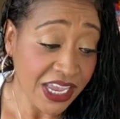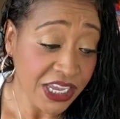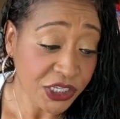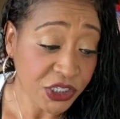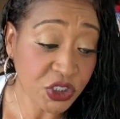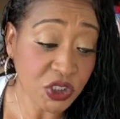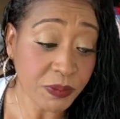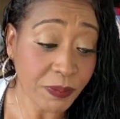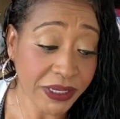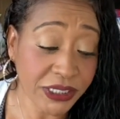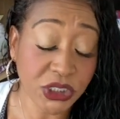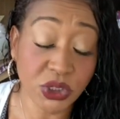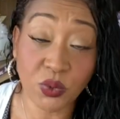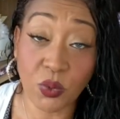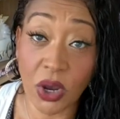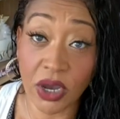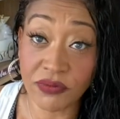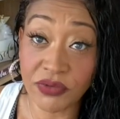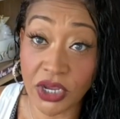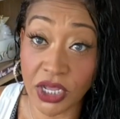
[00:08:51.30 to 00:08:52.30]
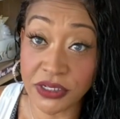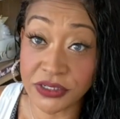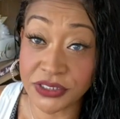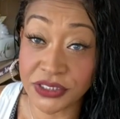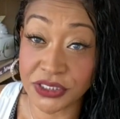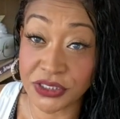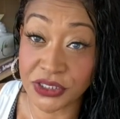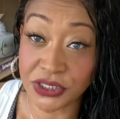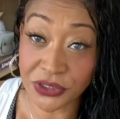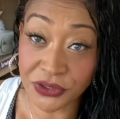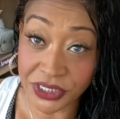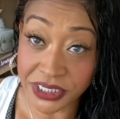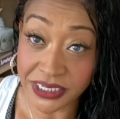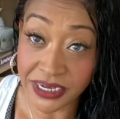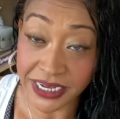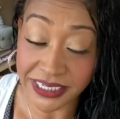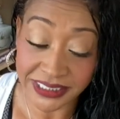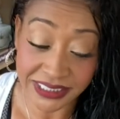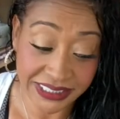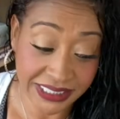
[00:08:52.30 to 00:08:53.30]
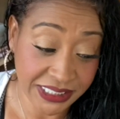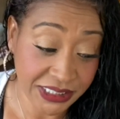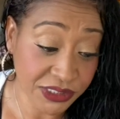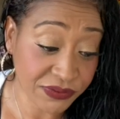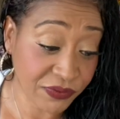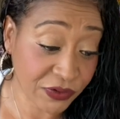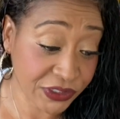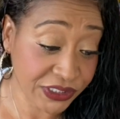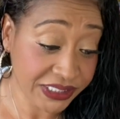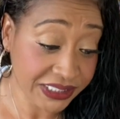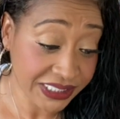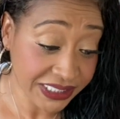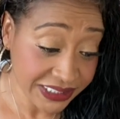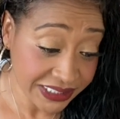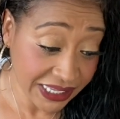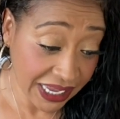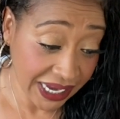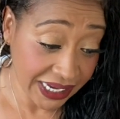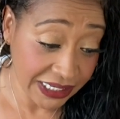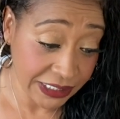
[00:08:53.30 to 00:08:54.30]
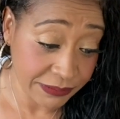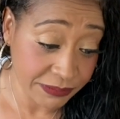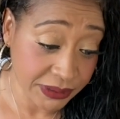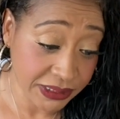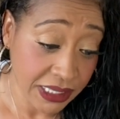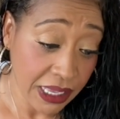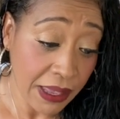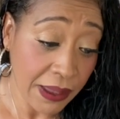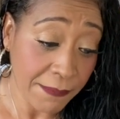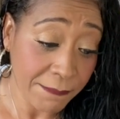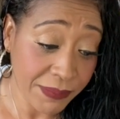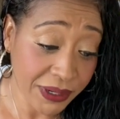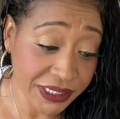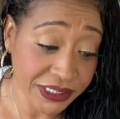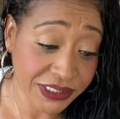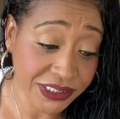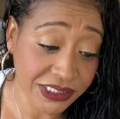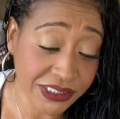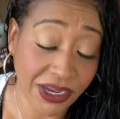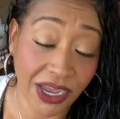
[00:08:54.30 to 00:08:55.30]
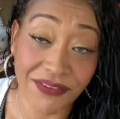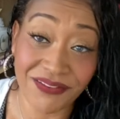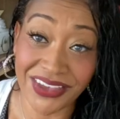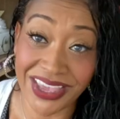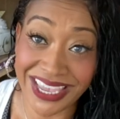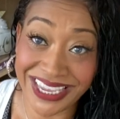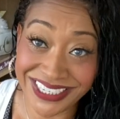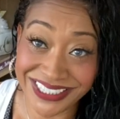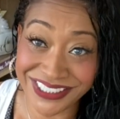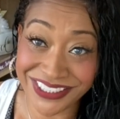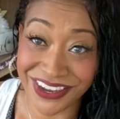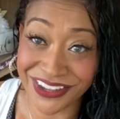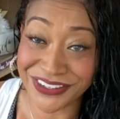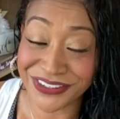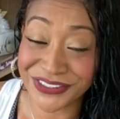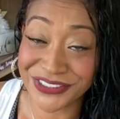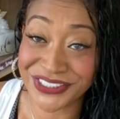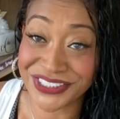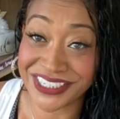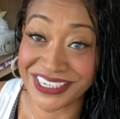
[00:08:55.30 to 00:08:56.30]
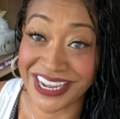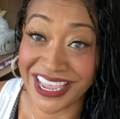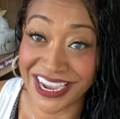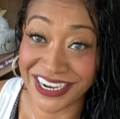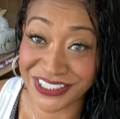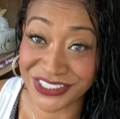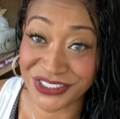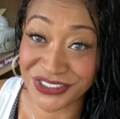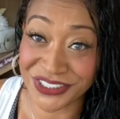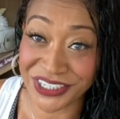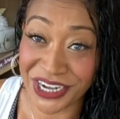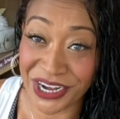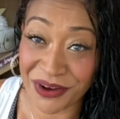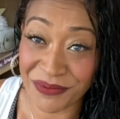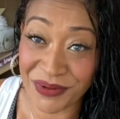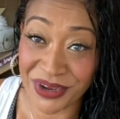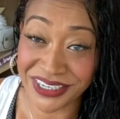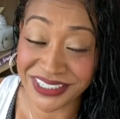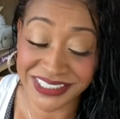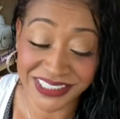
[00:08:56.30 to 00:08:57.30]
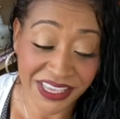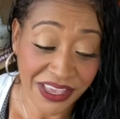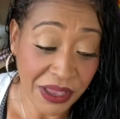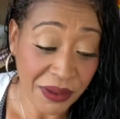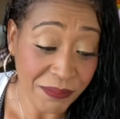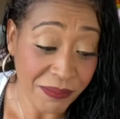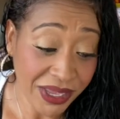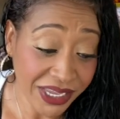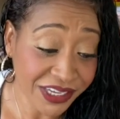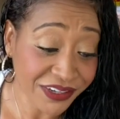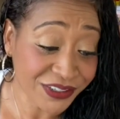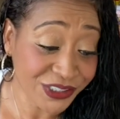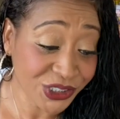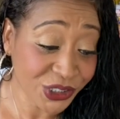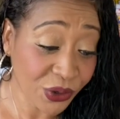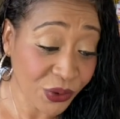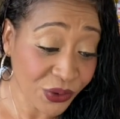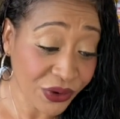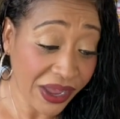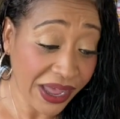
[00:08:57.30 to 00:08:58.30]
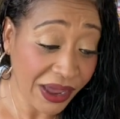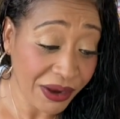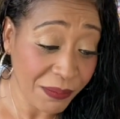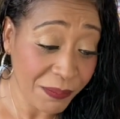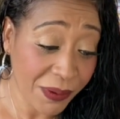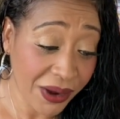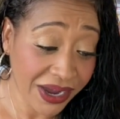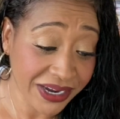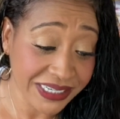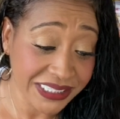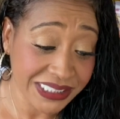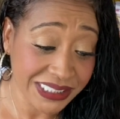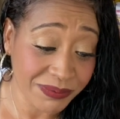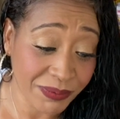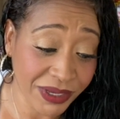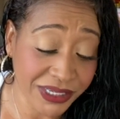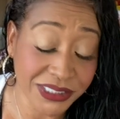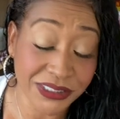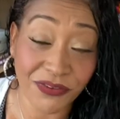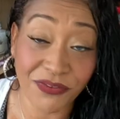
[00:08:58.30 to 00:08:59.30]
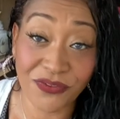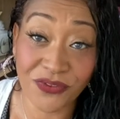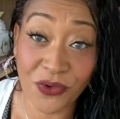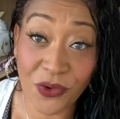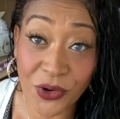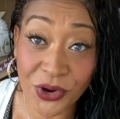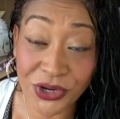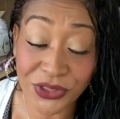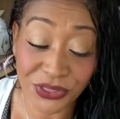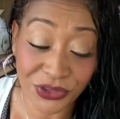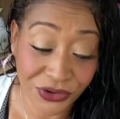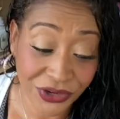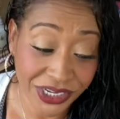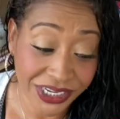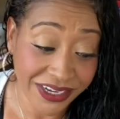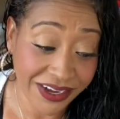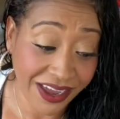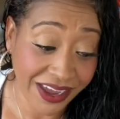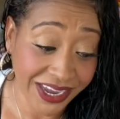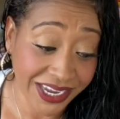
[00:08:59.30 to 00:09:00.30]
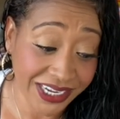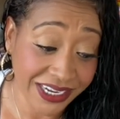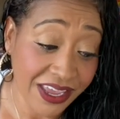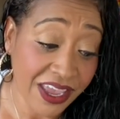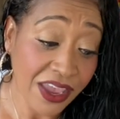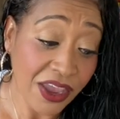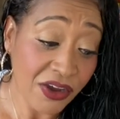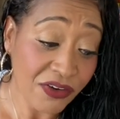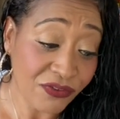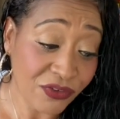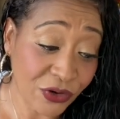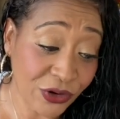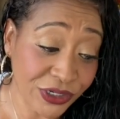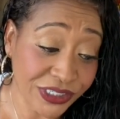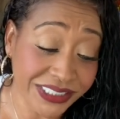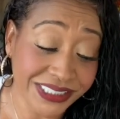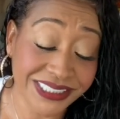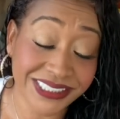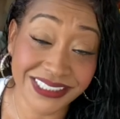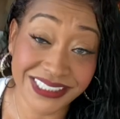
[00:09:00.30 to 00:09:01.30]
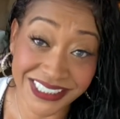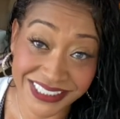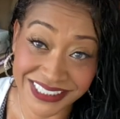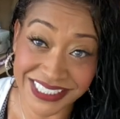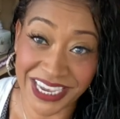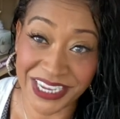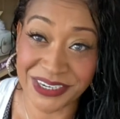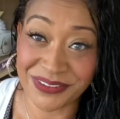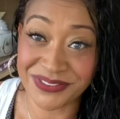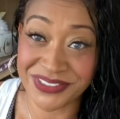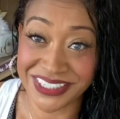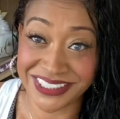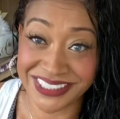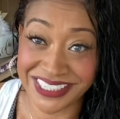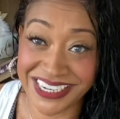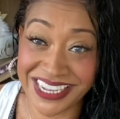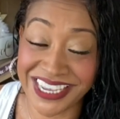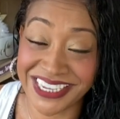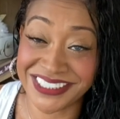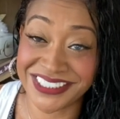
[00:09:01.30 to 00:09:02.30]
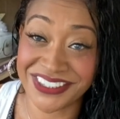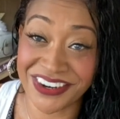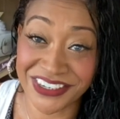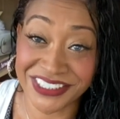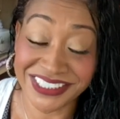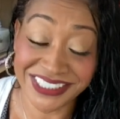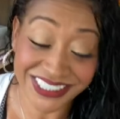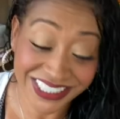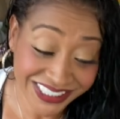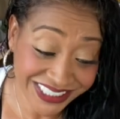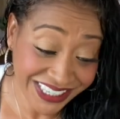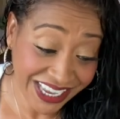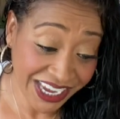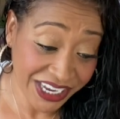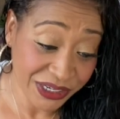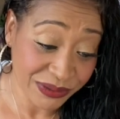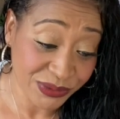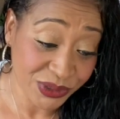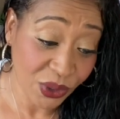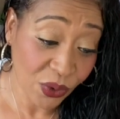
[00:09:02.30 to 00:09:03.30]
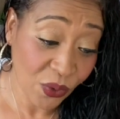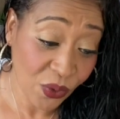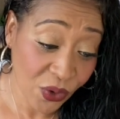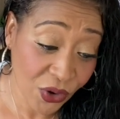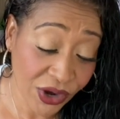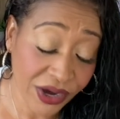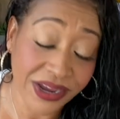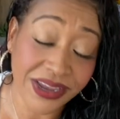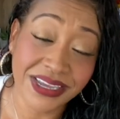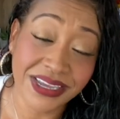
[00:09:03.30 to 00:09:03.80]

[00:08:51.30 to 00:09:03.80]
You spent $12.39 for six items, but you still have $8 in extra care bucks, making your total out of pocket spent $439 for six items. I said eight, sorry, six items or